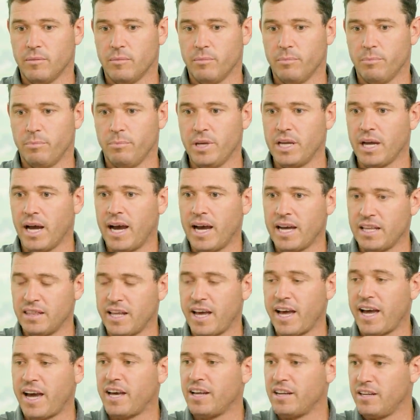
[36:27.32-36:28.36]
Behind
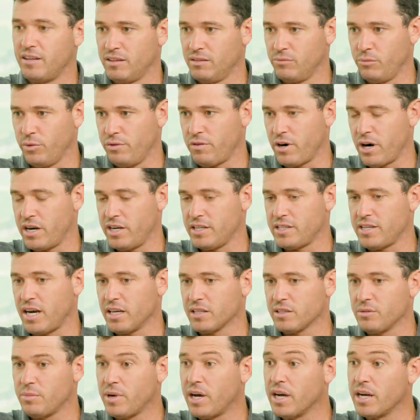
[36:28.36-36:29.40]
that, we've already
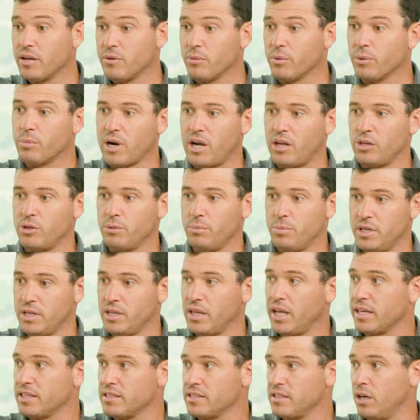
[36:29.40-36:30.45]
talked about it, would probably be
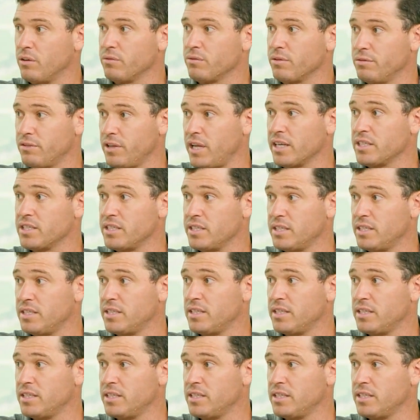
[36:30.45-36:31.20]
like self-reflection.